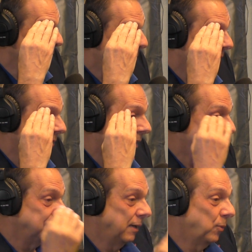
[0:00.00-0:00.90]
But
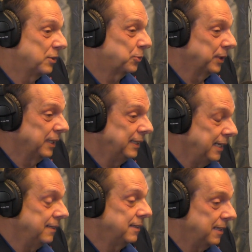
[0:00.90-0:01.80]
and what's really
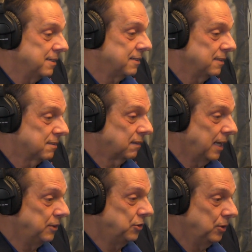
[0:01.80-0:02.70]
neat is it's
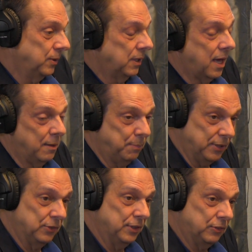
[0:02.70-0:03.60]
led to a lot of
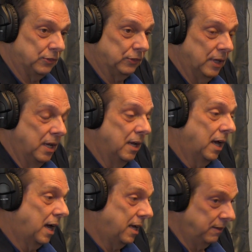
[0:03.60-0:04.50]
business.
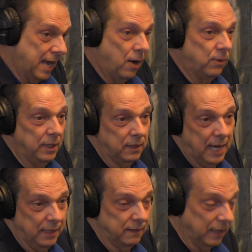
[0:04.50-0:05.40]
Now,
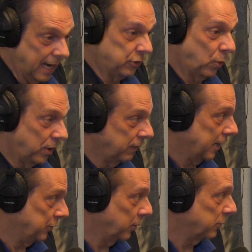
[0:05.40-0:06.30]
like the last quarter of
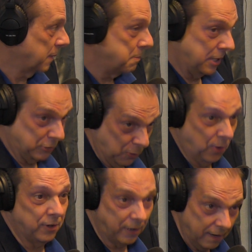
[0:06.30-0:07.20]
last year was my best
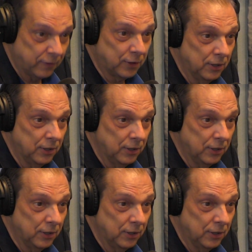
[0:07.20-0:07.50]
quarter ever.